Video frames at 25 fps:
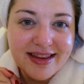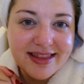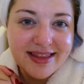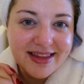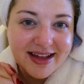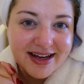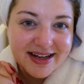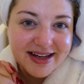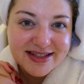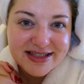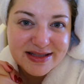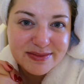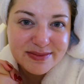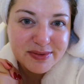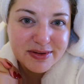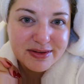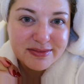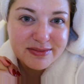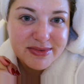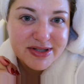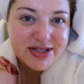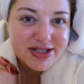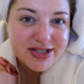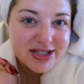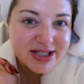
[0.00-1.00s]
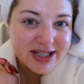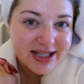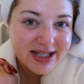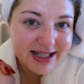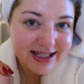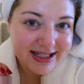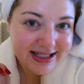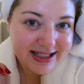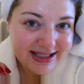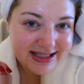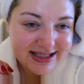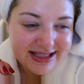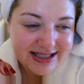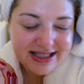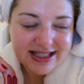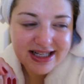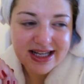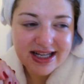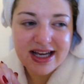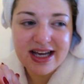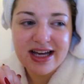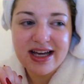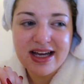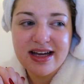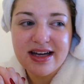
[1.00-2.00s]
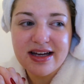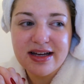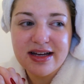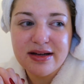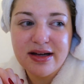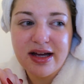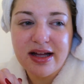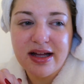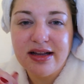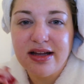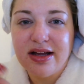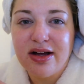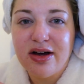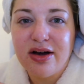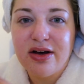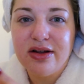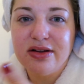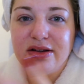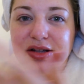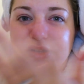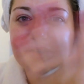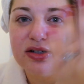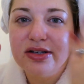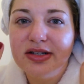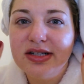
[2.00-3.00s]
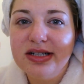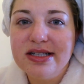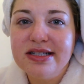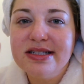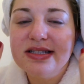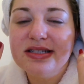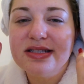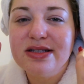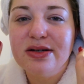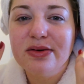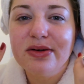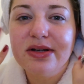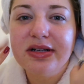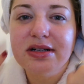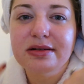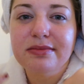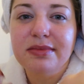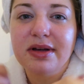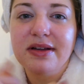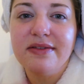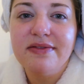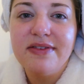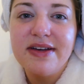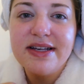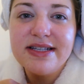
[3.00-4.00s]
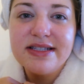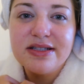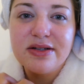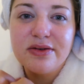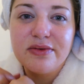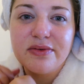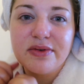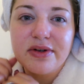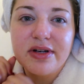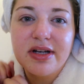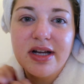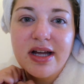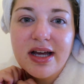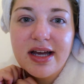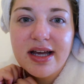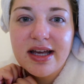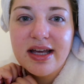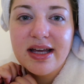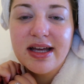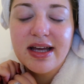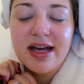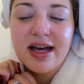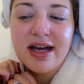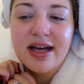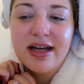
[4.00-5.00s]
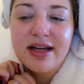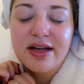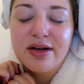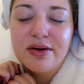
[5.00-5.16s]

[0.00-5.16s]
And that is pretty much it. I let all the goodness soak into my face overnight.